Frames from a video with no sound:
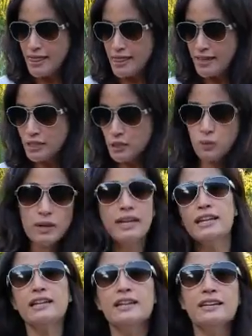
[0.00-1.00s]
This
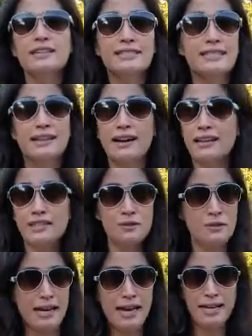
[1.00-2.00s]
one does not
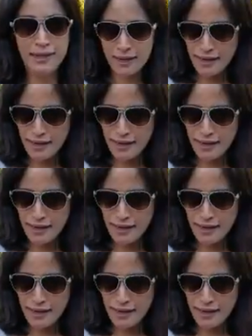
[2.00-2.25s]
do that.